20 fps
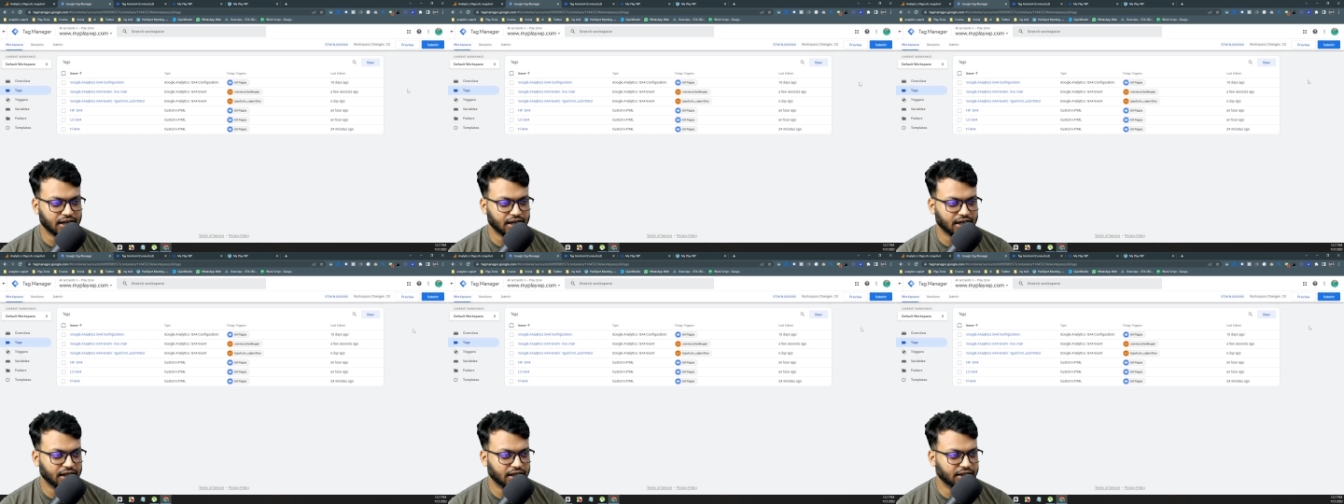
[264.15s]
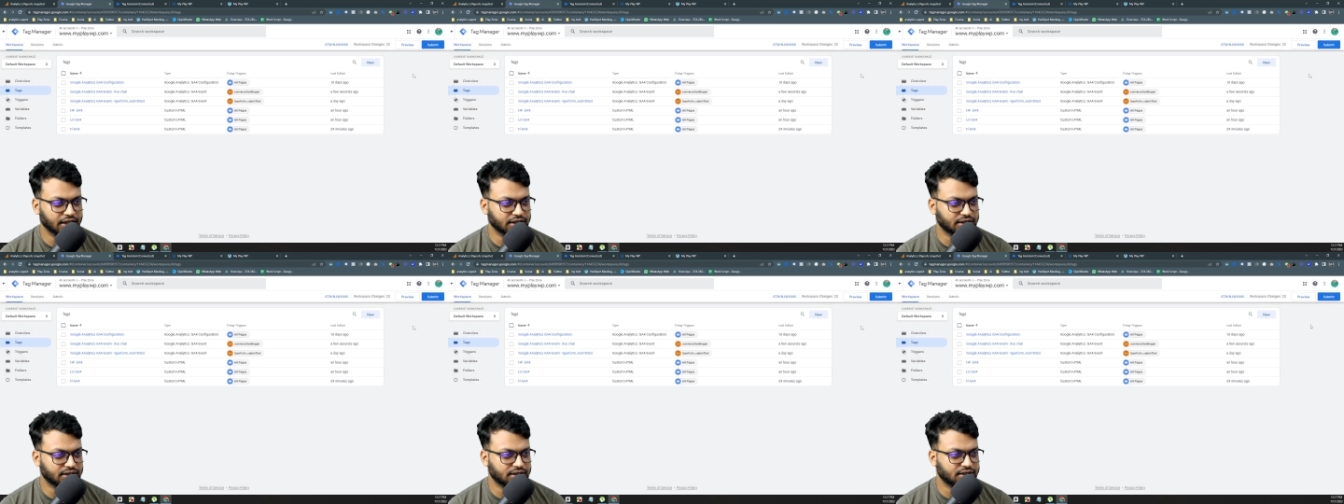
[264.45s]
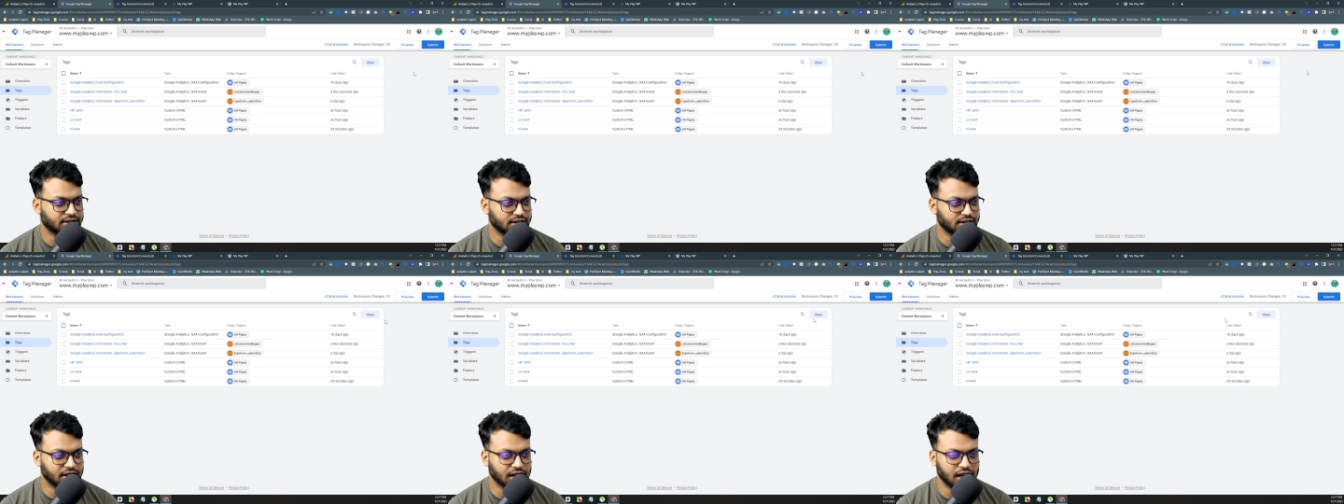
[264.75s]
is
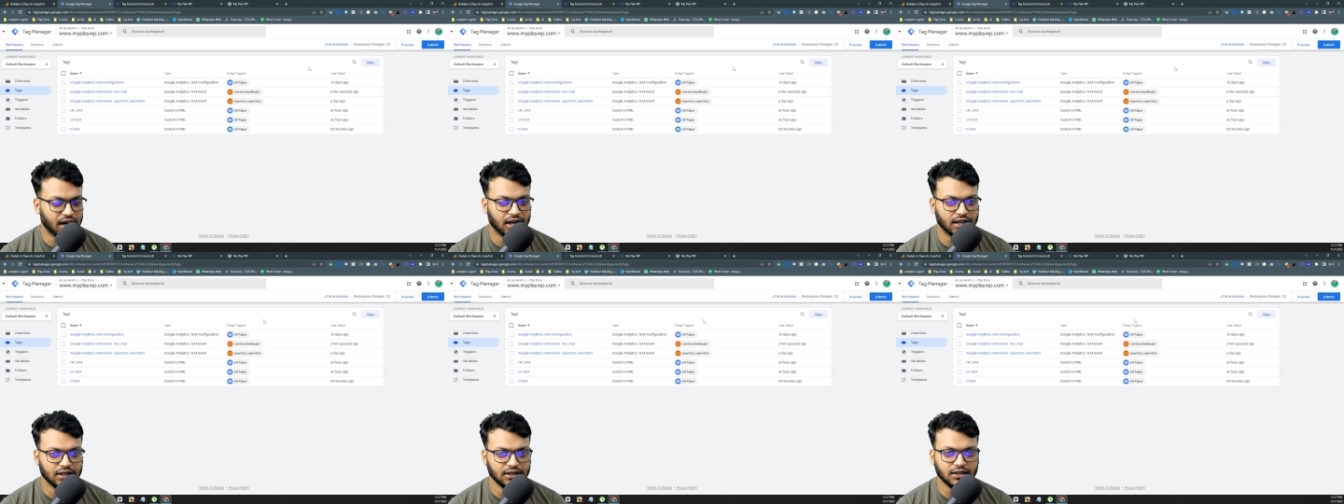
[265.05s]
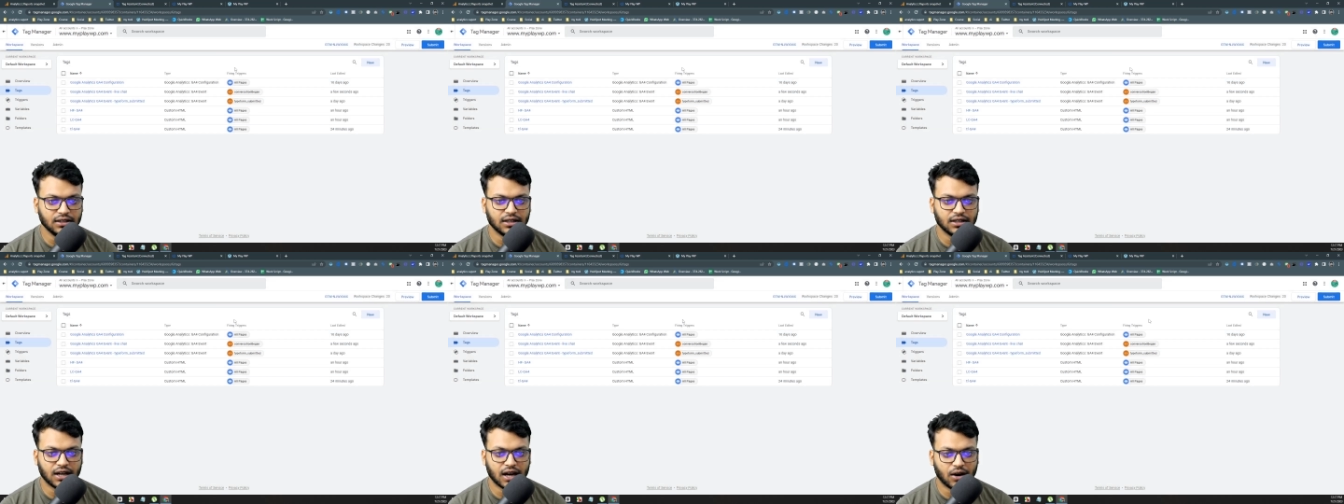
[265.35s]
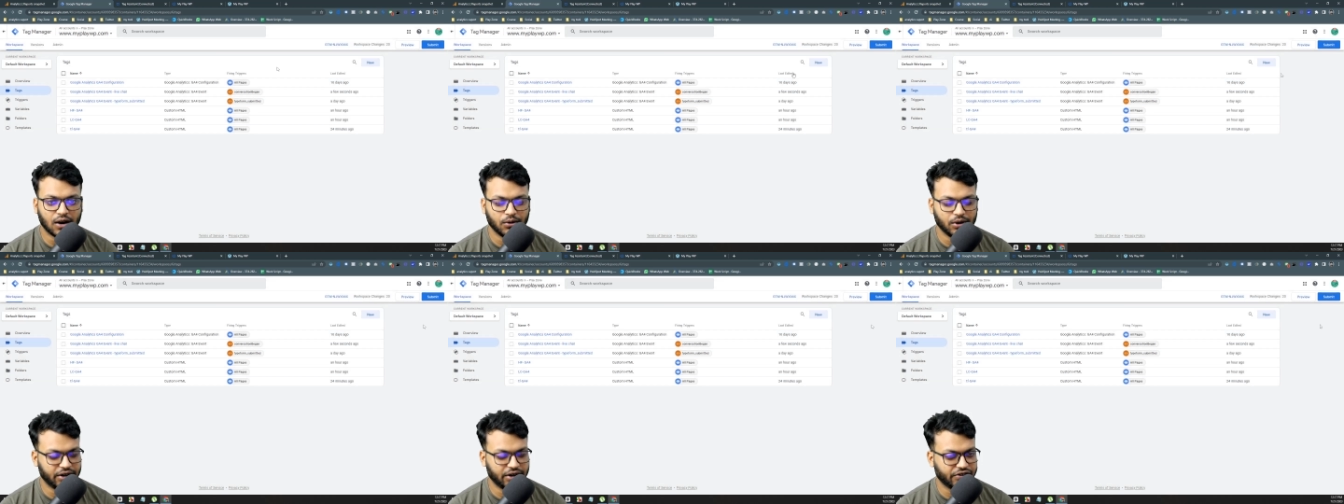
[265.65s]
done
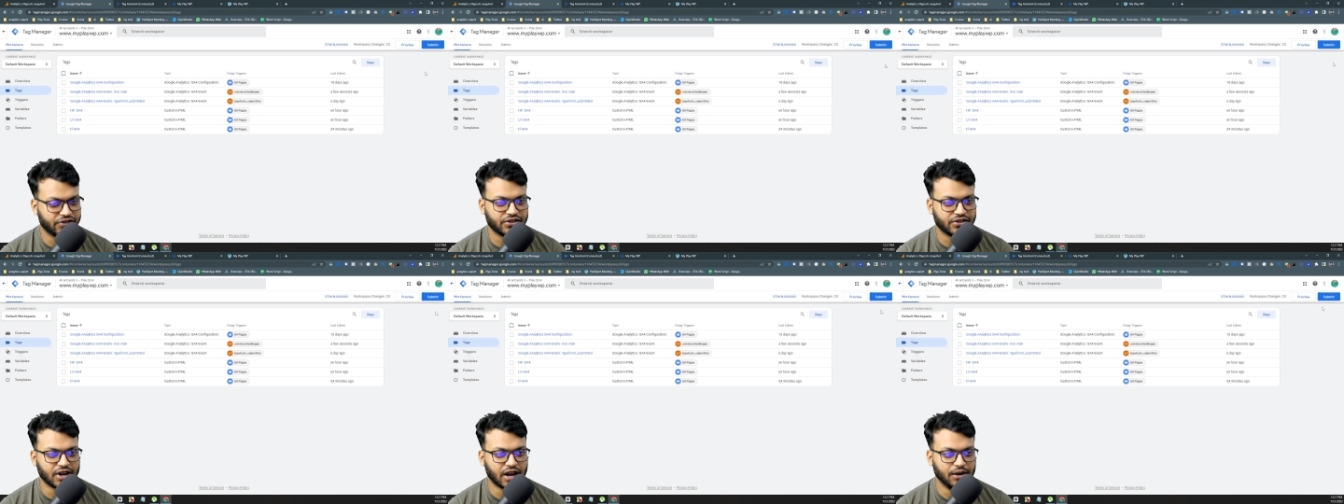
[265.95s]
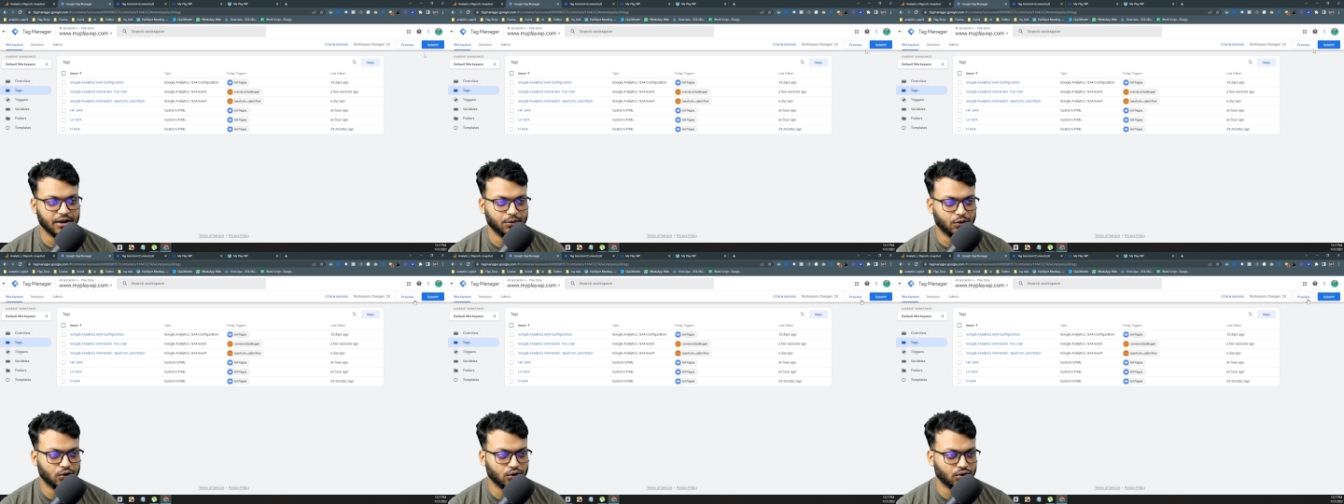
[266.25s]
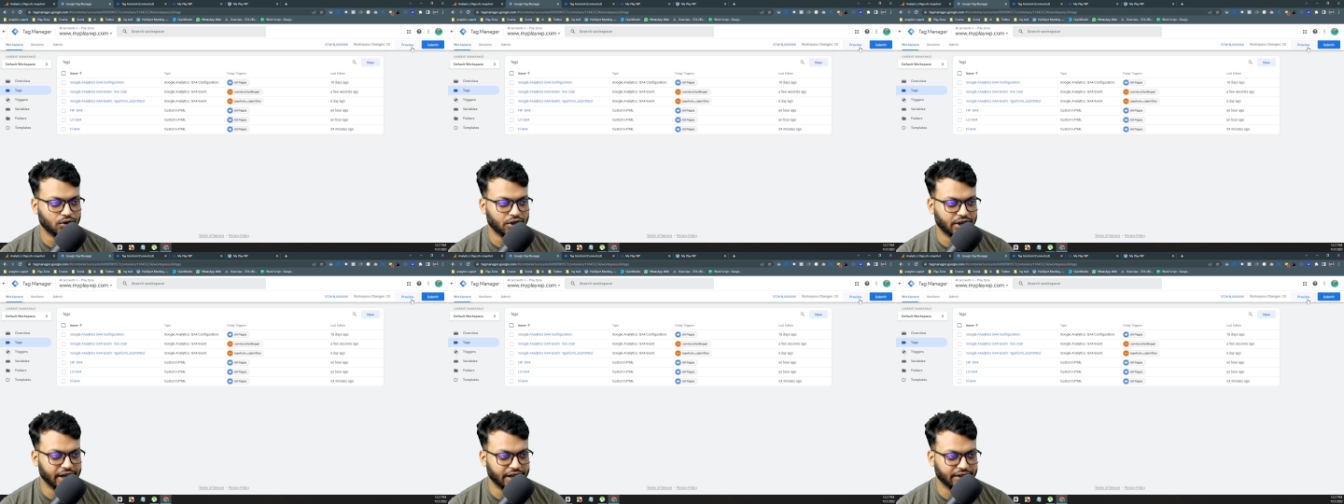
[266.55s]
now it's time to
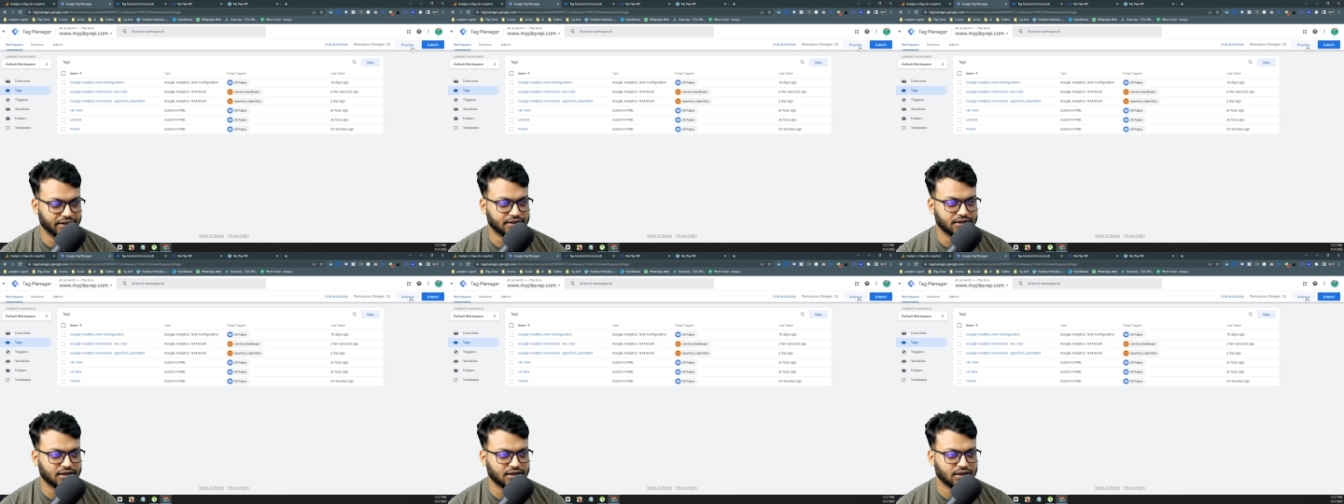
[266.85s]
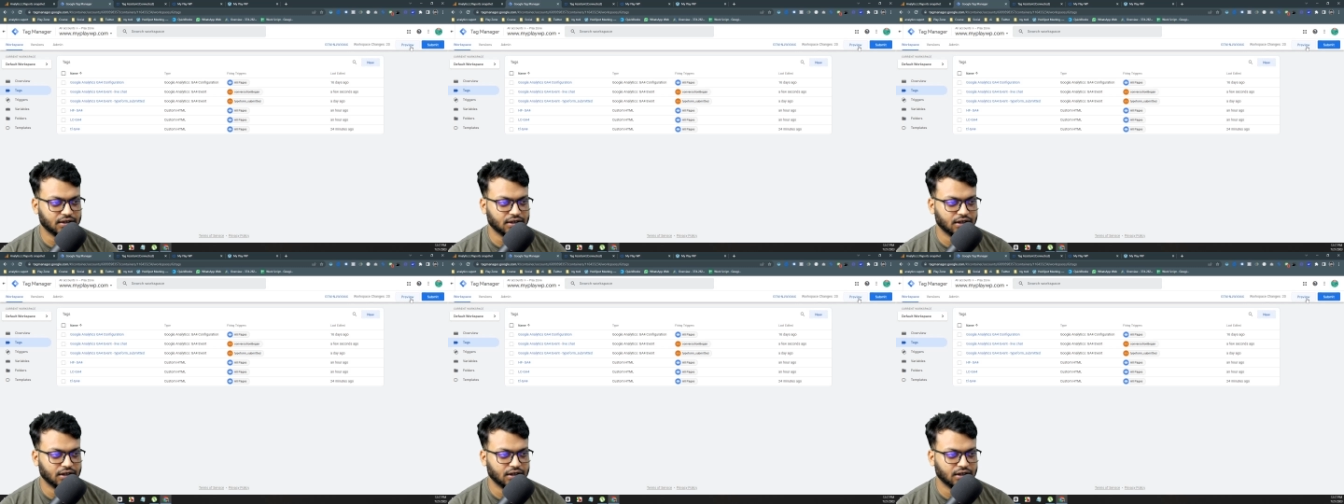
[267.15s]
test